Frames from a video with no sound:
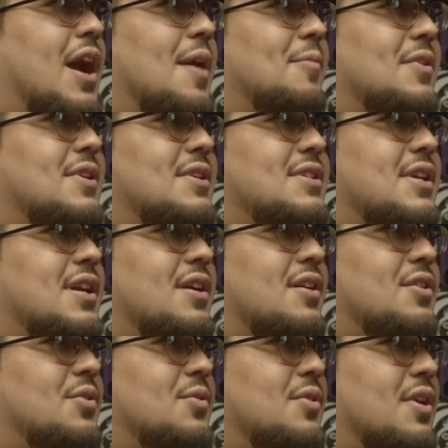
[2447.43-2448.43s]
I'm gonna sit here
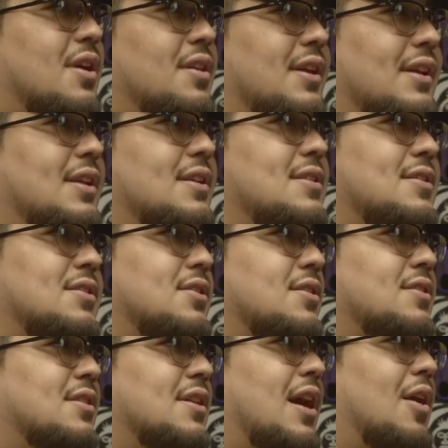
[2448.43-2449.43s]
and do nothing. This is
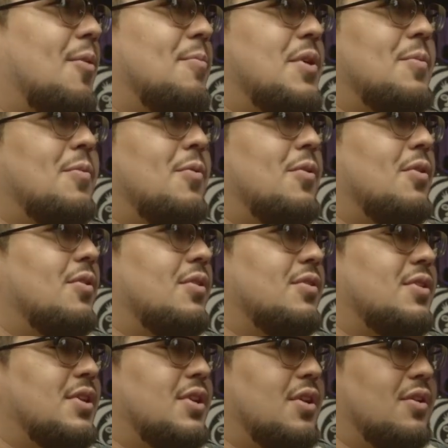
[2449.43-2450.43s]
just how people,
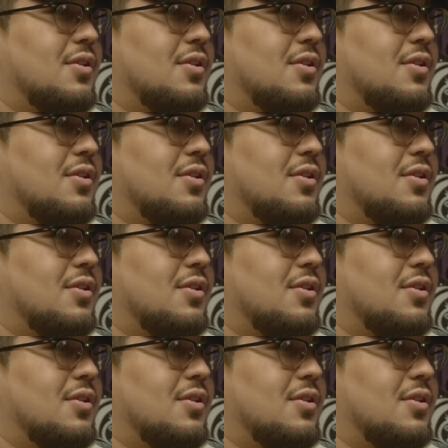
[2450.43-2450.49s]
you know,